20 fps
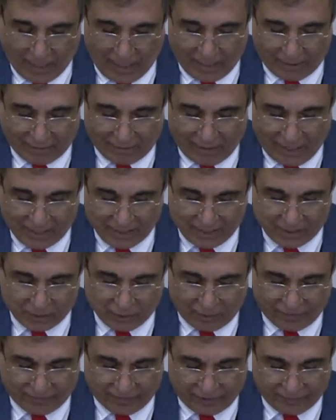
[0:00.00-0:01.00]
A crisis
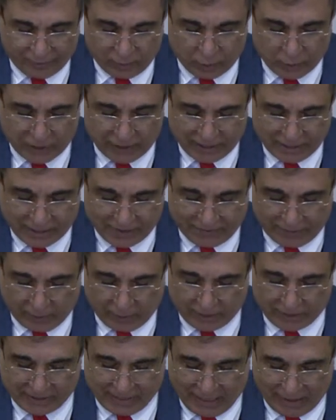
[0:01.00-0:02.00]
of refugees,
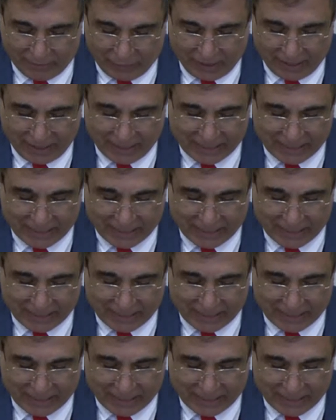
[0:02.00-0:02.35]
for example,